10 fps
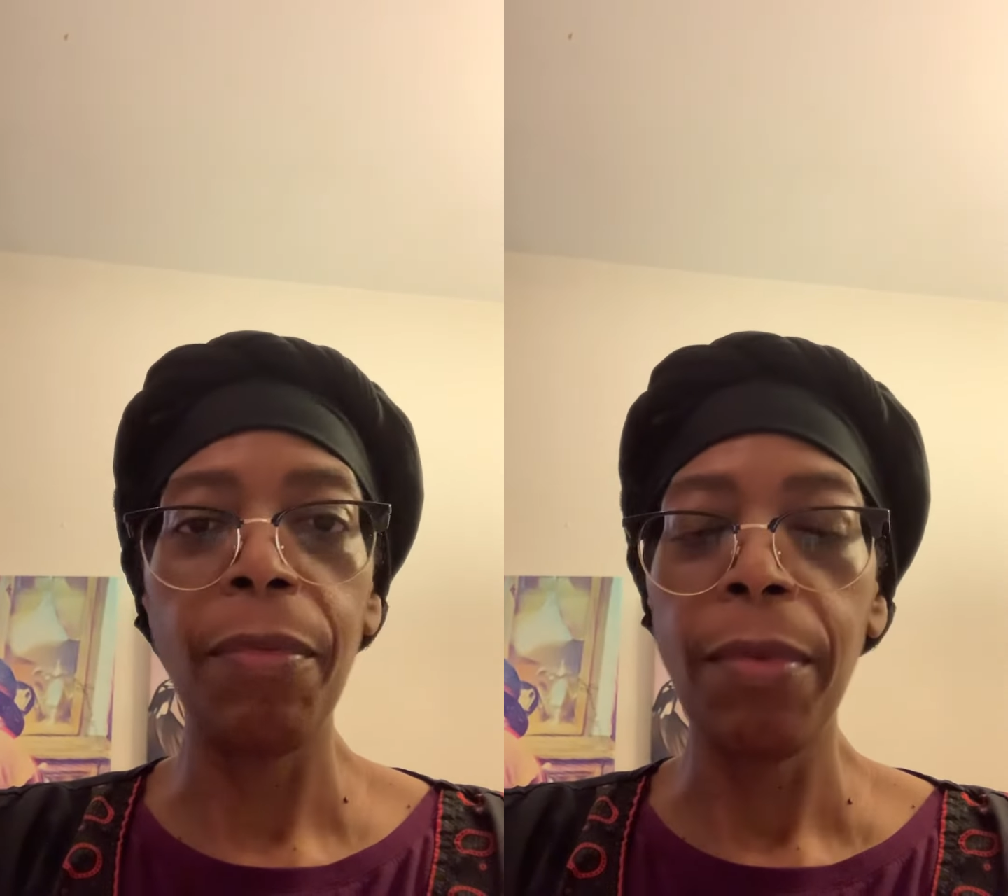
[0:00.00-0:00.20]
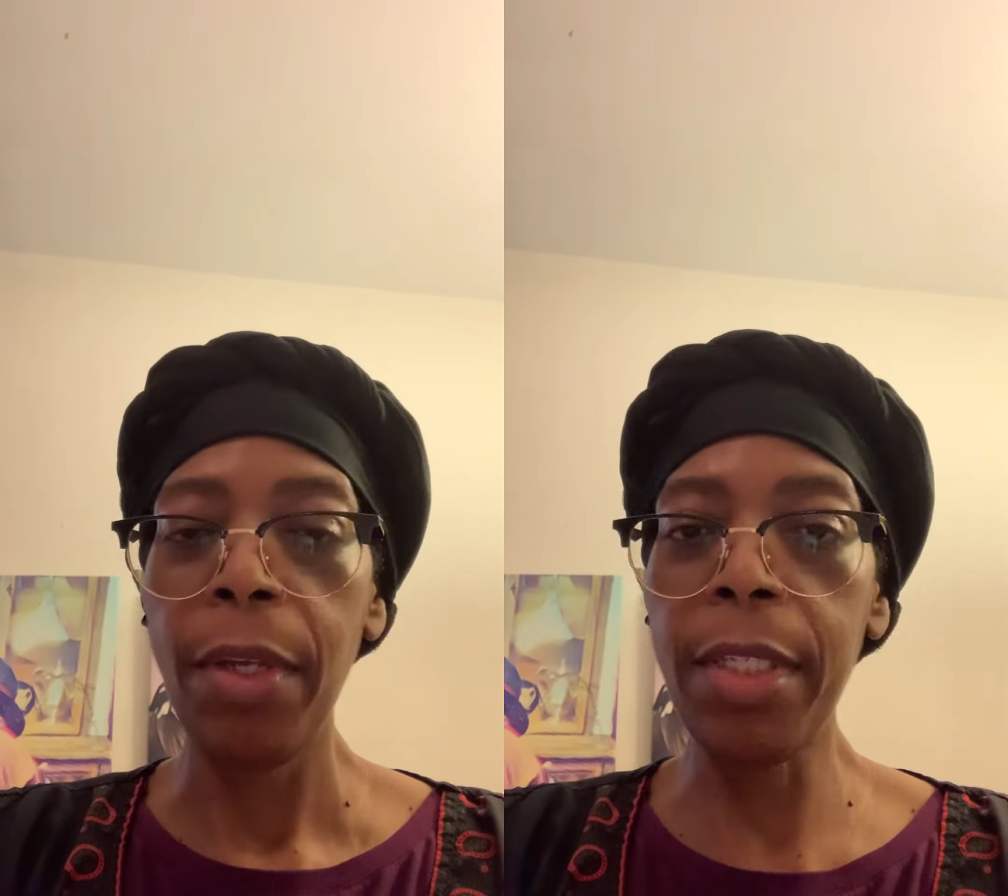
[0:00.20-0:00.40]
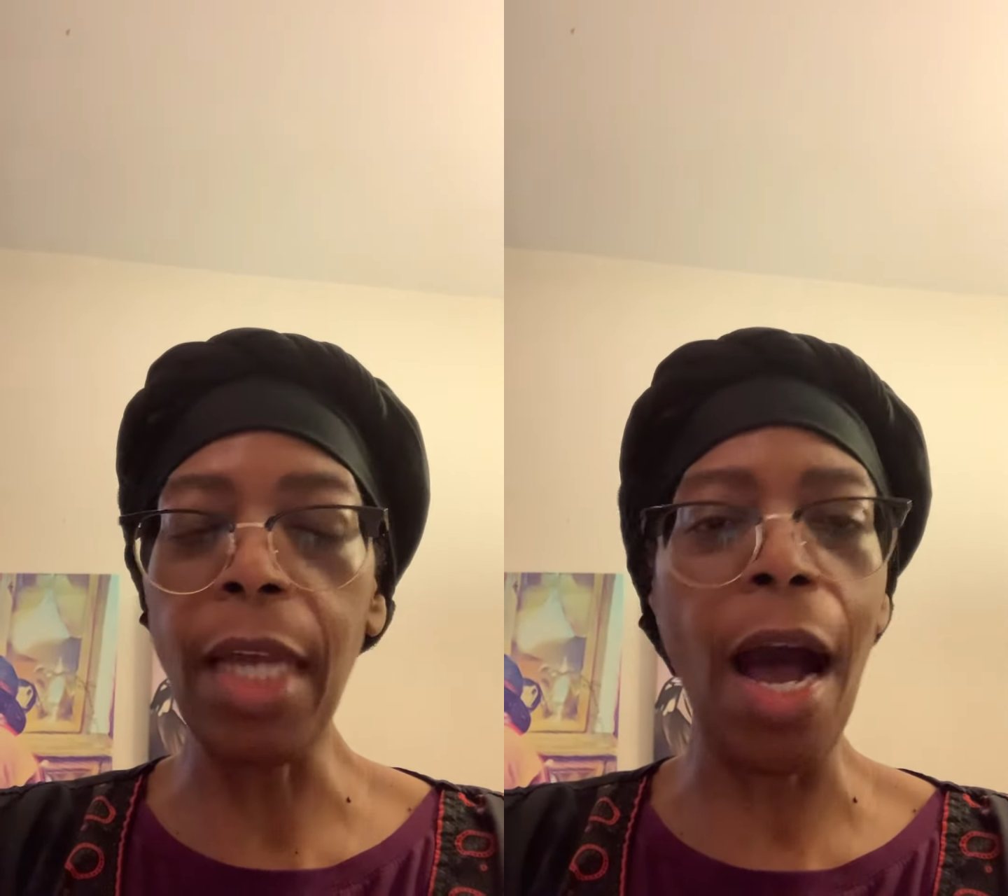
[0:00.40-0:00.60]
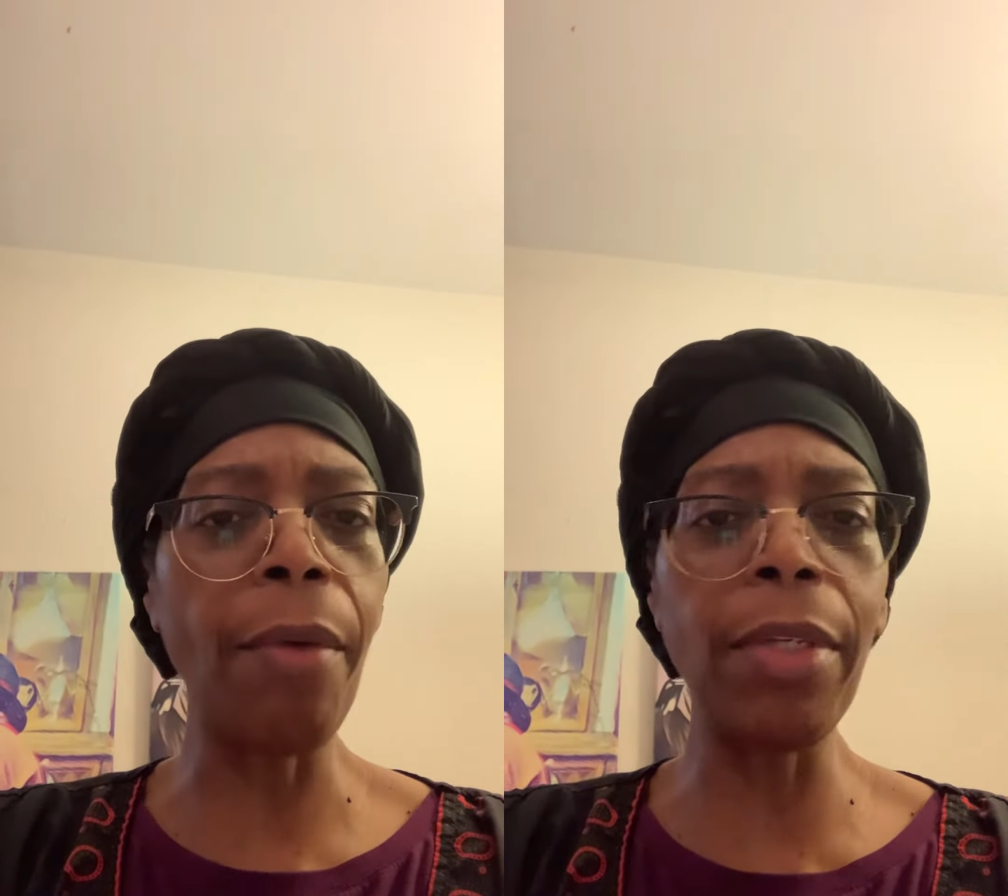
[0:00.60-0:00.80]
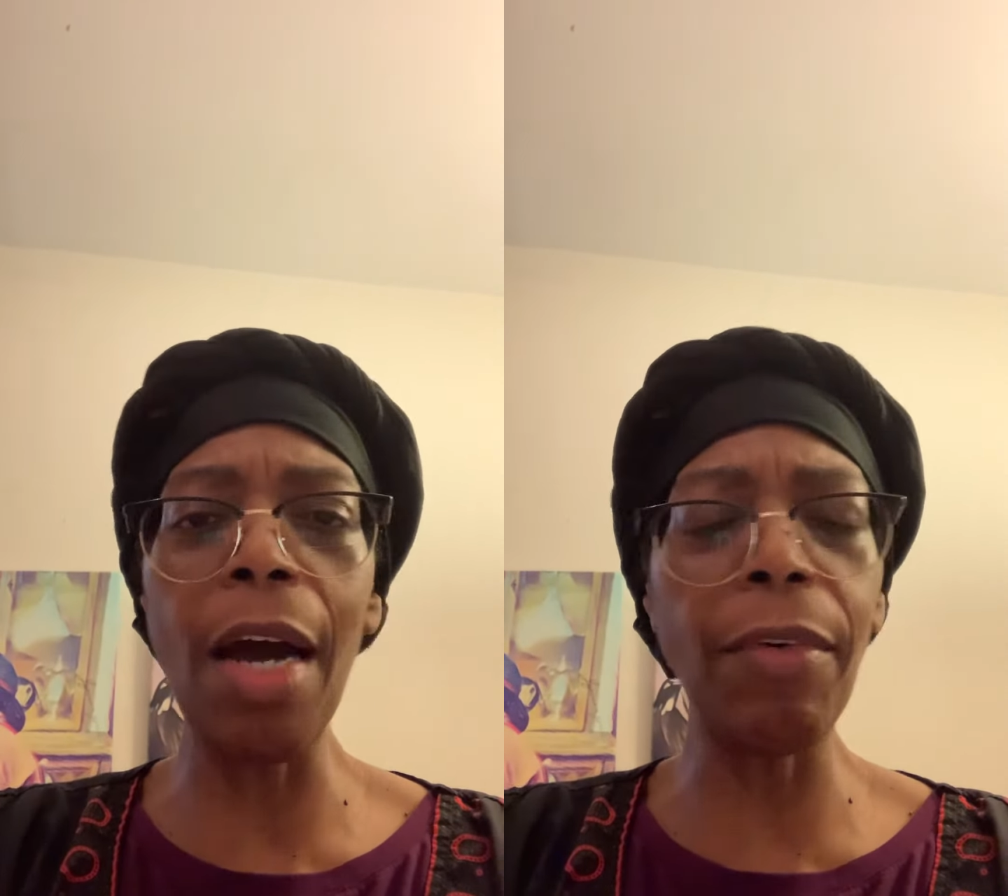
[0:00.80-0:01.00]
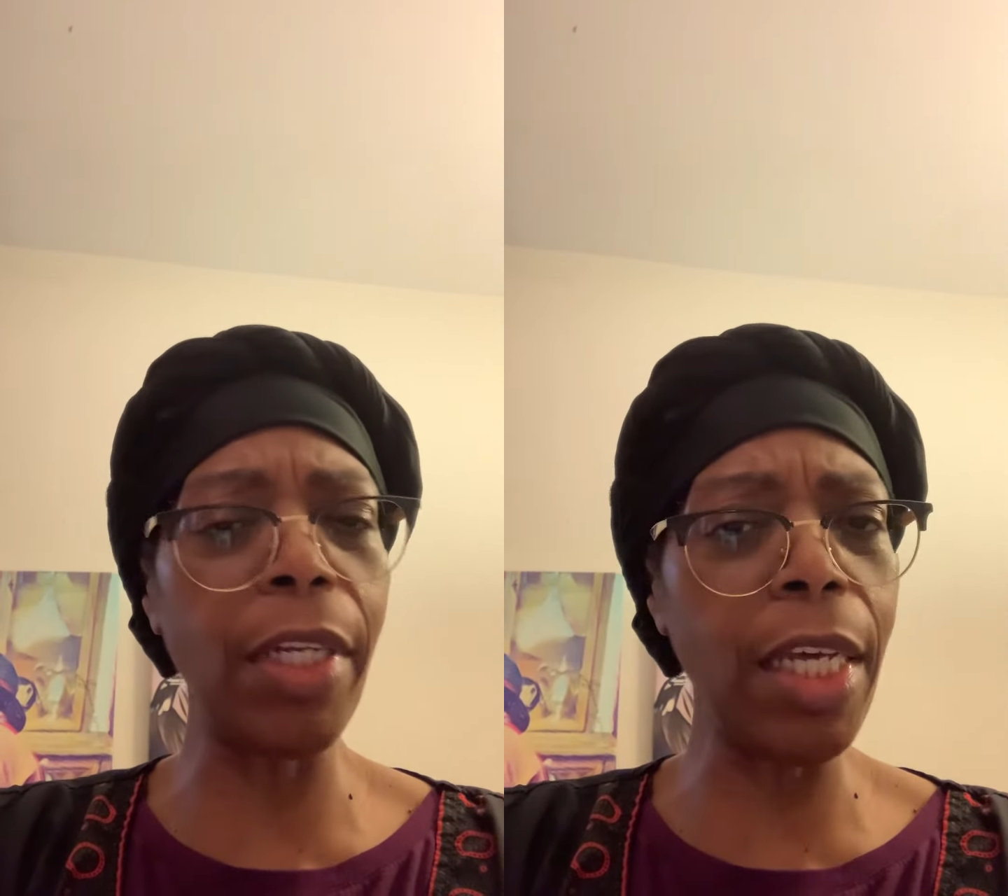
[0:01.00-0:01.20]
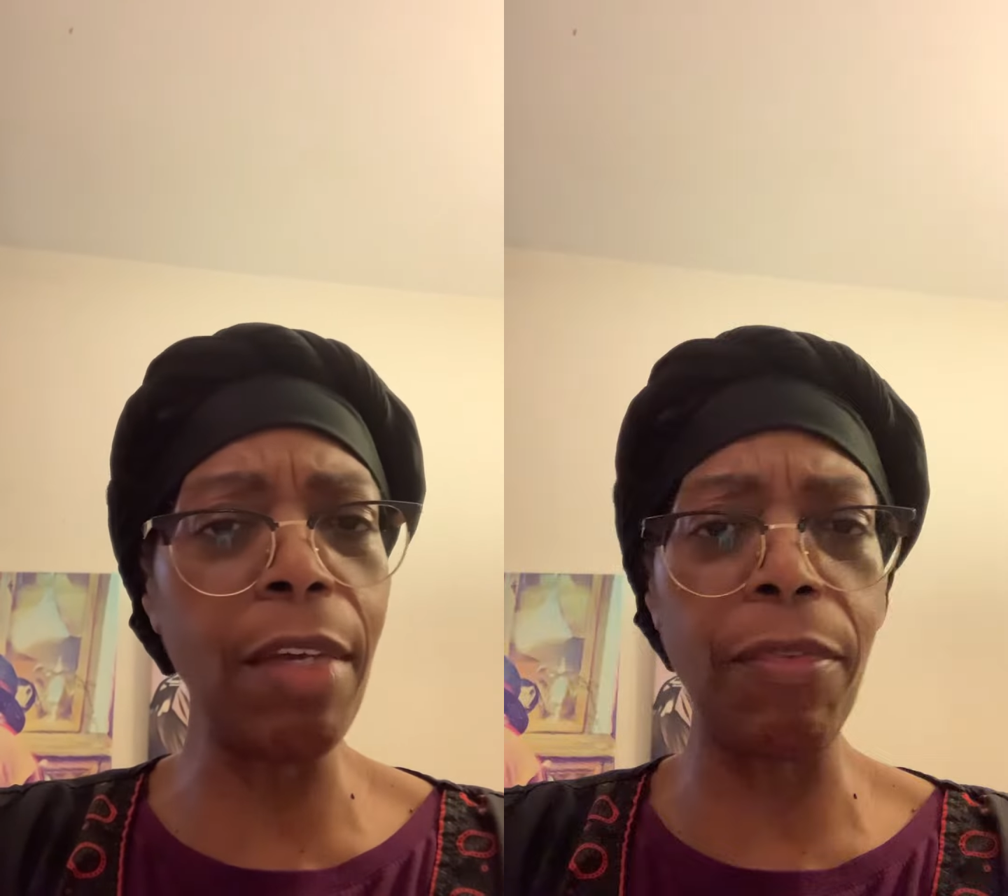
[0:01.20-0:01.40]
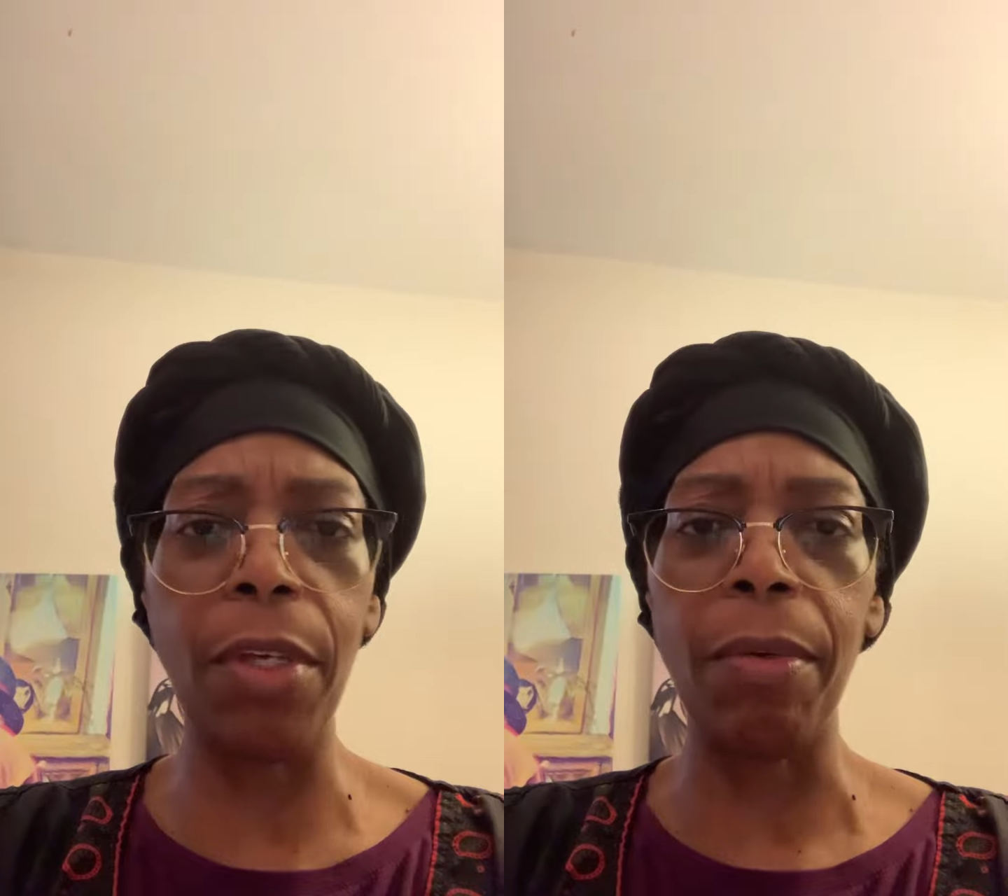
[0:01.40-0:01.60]
He said, I'll never
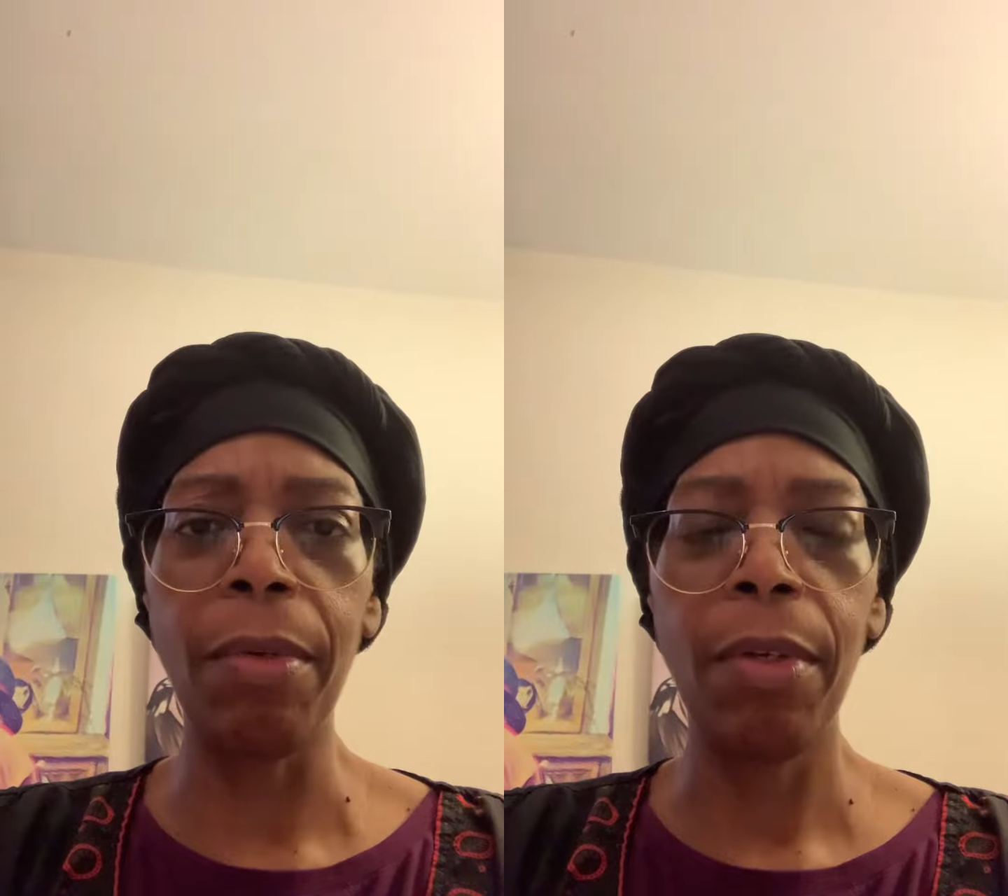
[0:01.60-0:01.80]
leave you.